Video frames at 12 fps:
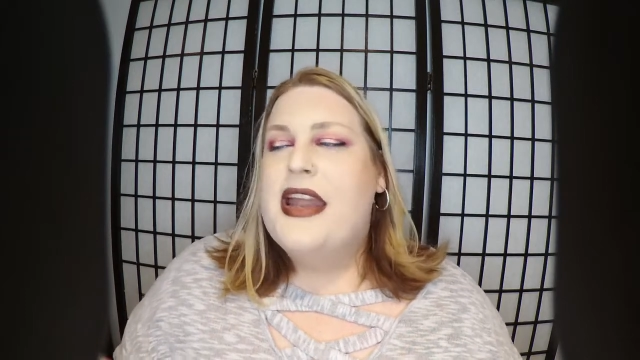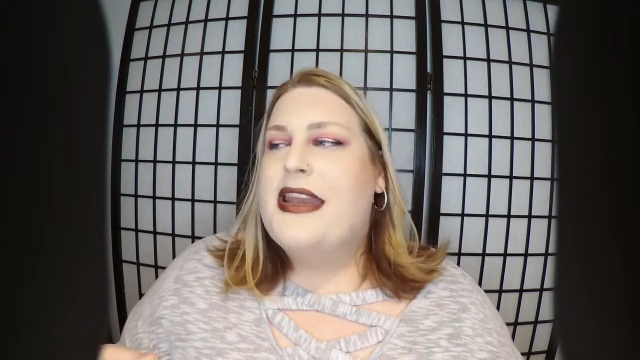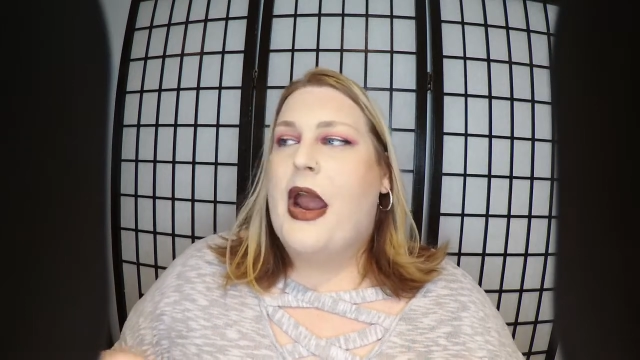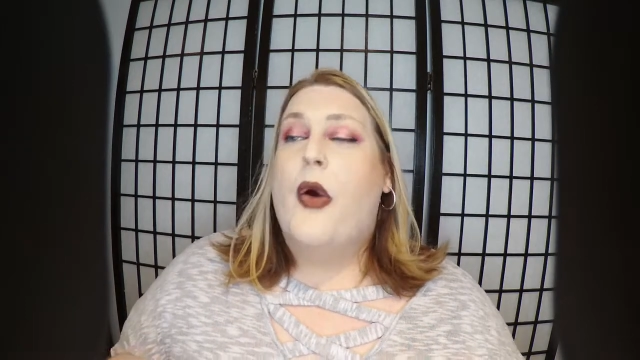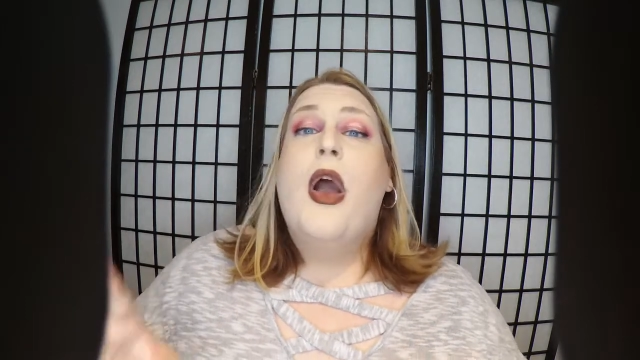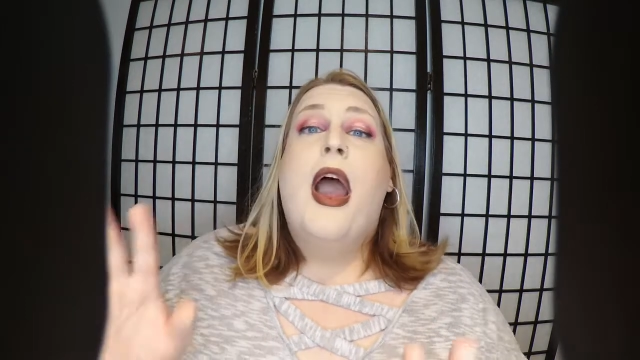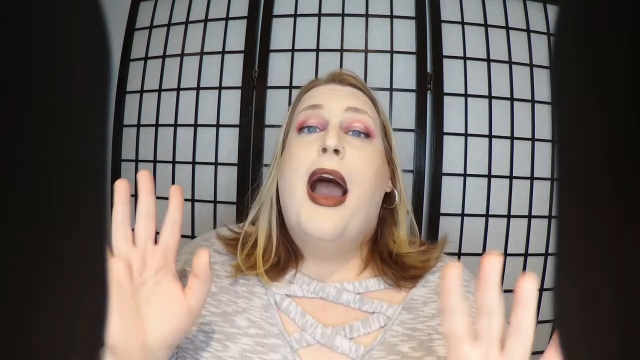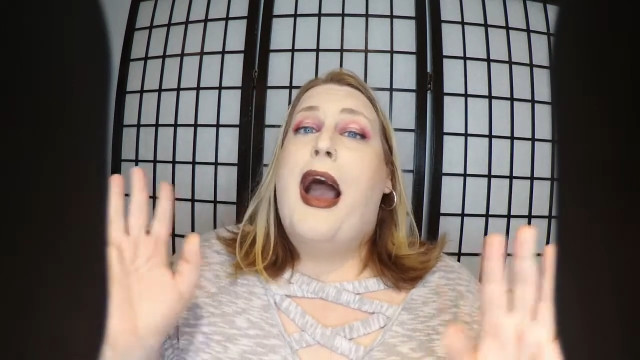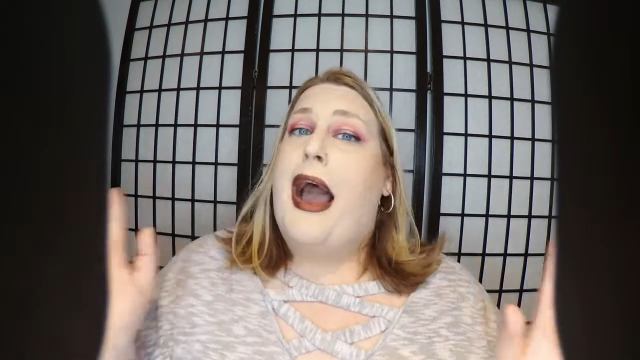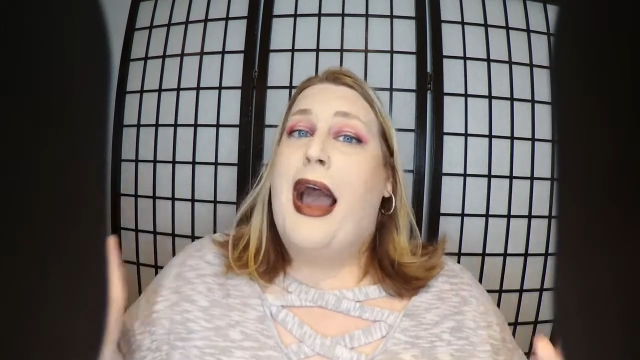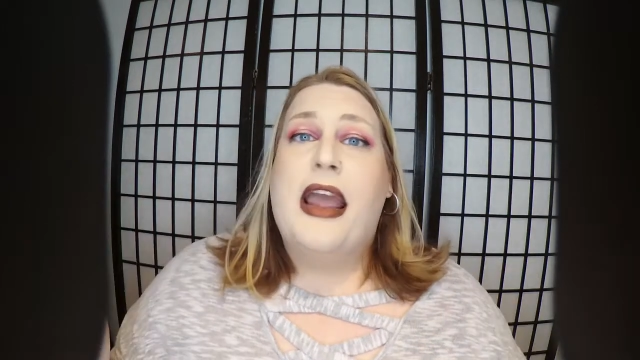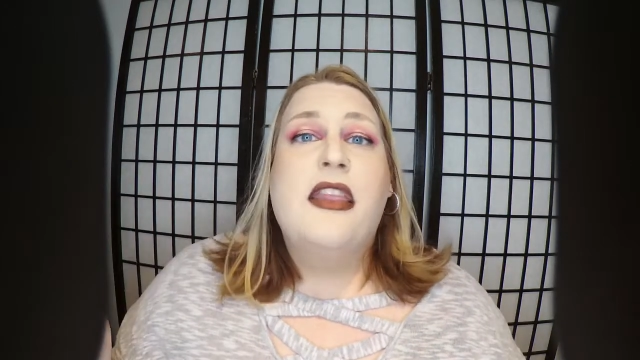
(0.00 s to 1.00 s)
Now,
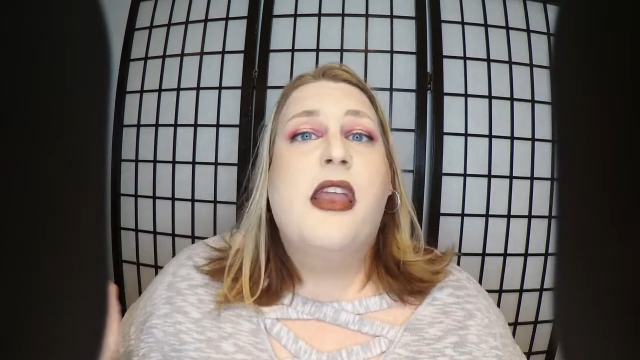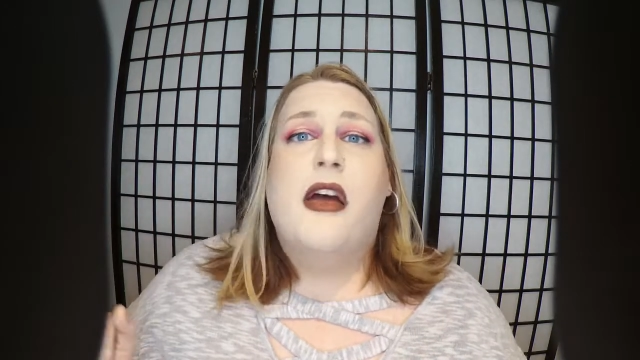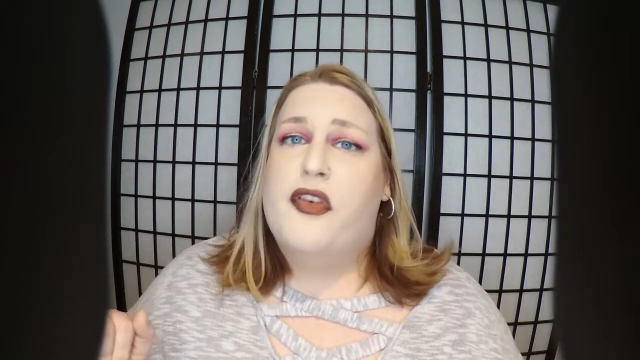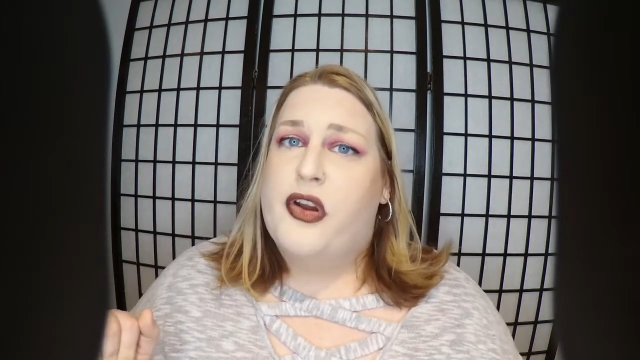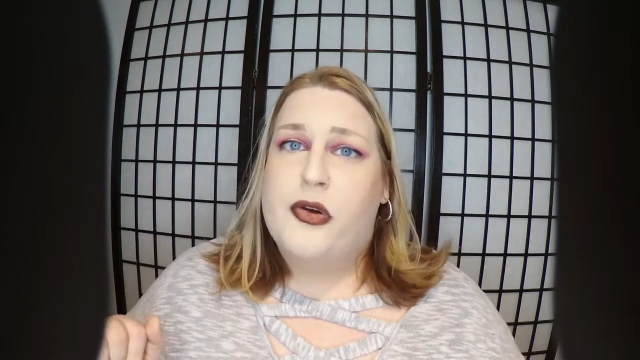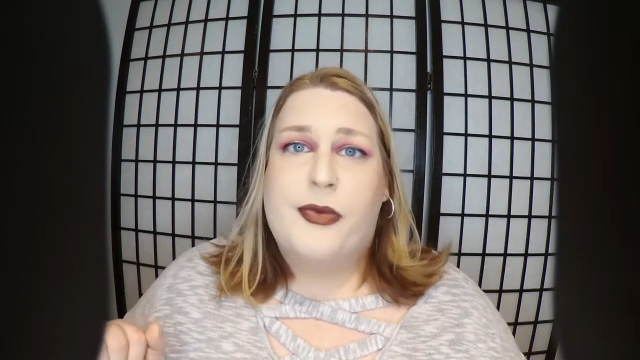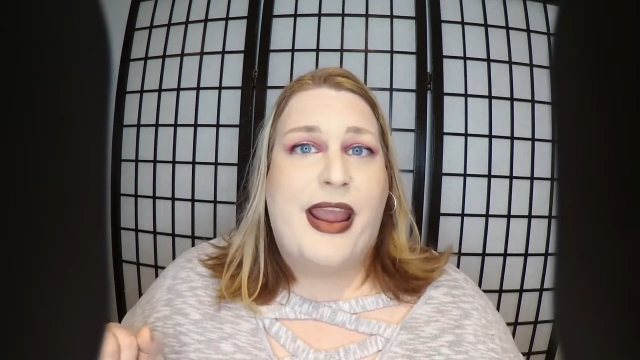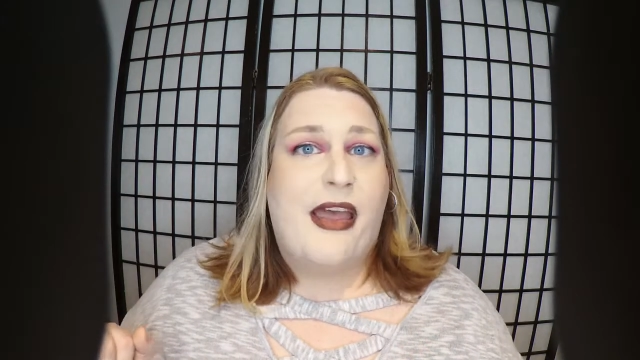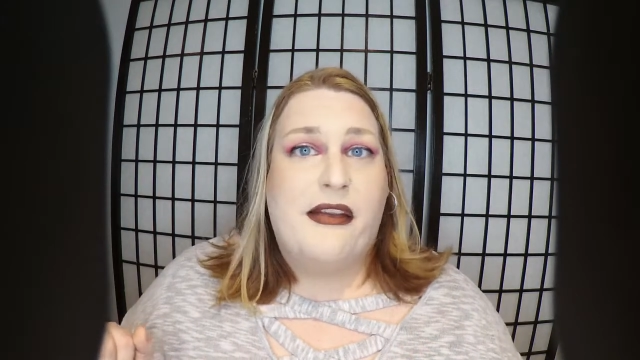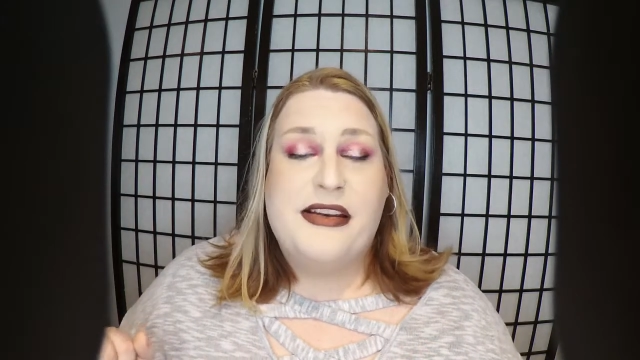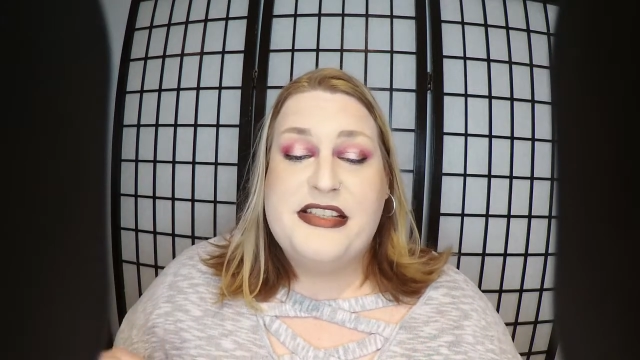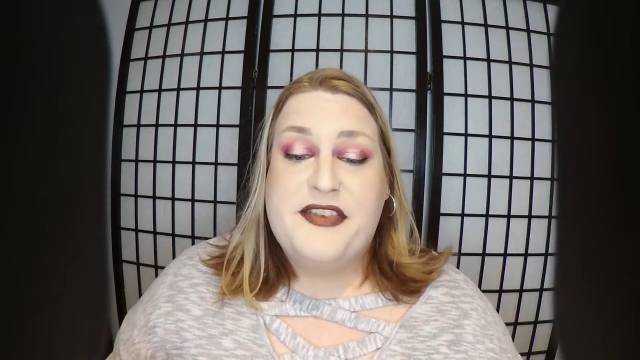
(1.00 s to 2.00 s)
I love a good
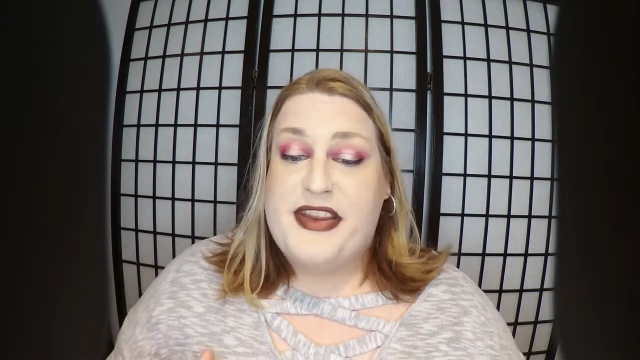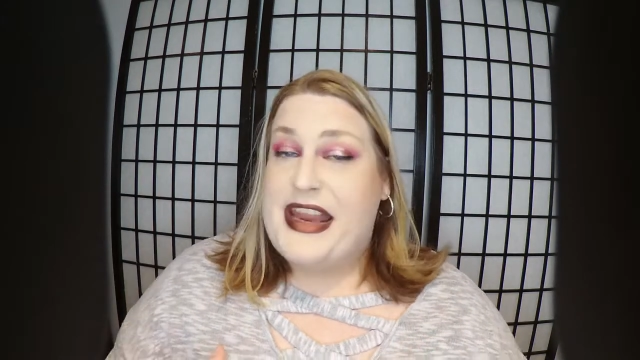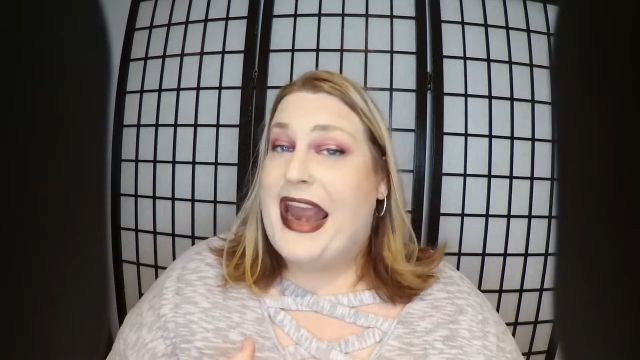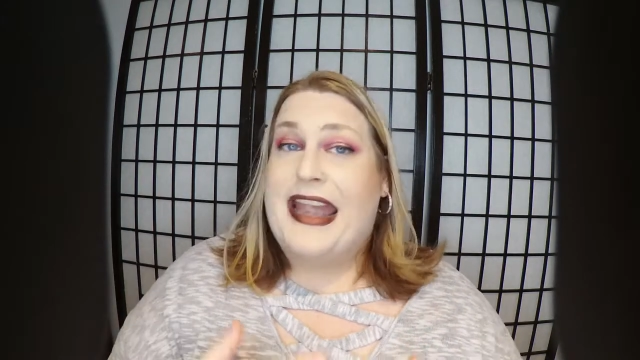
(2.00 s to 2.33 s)
reality TV.